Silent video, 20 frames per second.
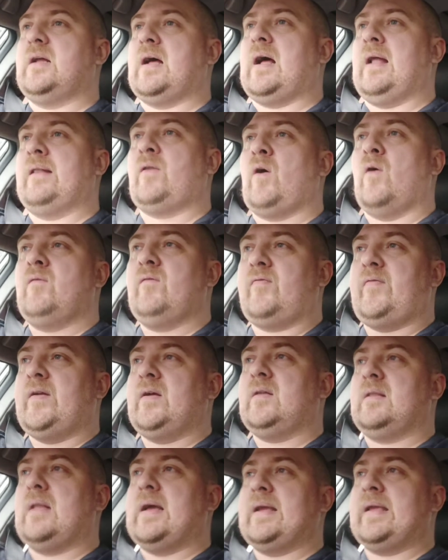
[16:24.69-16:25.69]
I don't
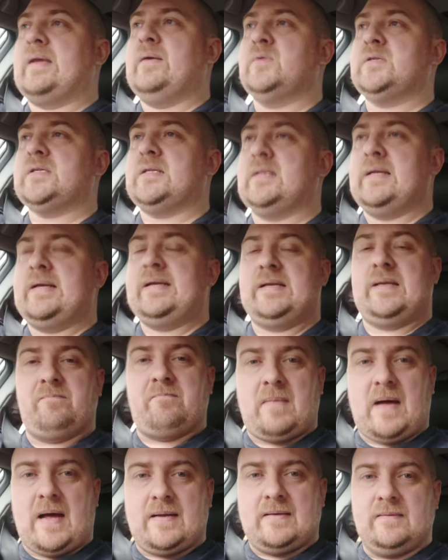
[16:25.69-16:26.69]
feel like he was a
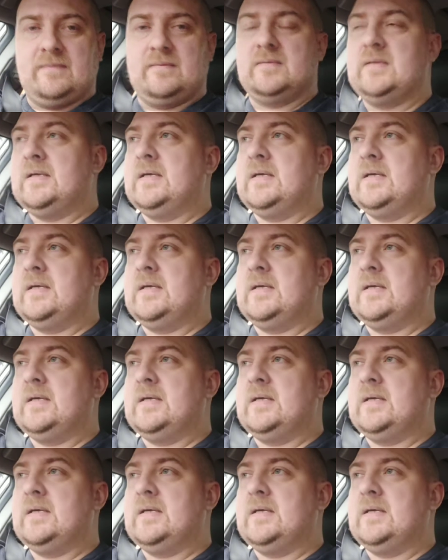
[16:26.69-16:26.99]
leading man.